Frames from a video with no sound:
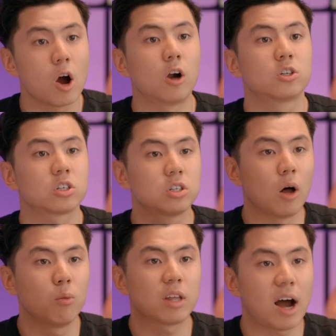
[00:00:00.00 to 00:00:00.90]
are just
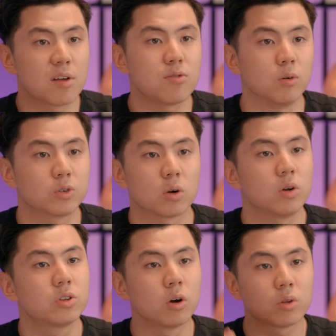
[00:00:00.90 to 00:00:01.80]
done with the iPhone. So
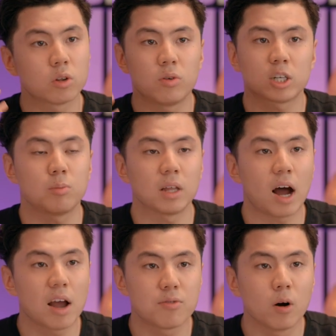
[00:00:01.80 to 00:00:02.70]
don't underestimate the
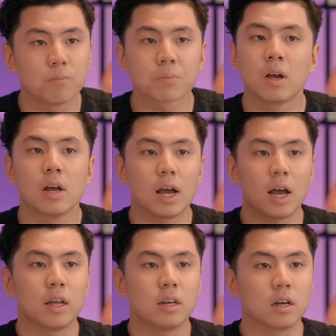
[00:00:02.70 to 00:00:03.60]
iPhone.
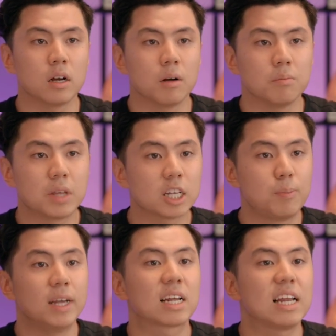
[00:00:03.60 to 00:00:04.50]
And that's
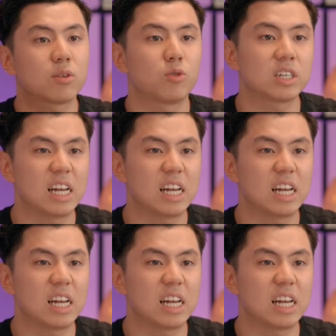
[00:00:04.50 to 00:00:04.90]
basically it for this